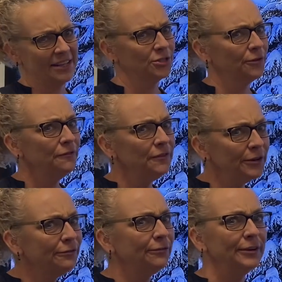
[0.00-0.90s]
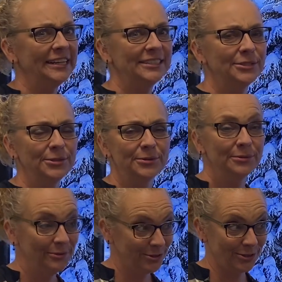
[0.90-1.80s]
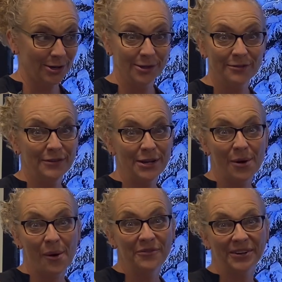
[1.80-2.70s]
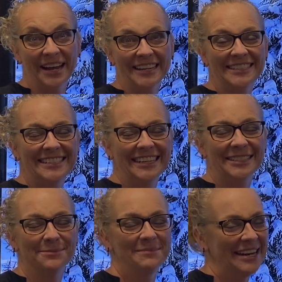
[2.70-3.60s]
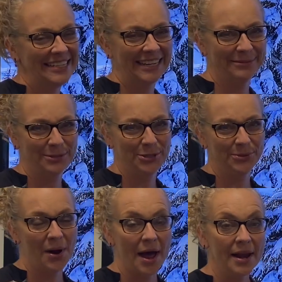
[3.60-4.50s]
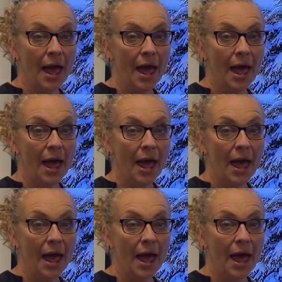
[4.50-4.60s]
So feel free to start the video over again and sing as many times as you want.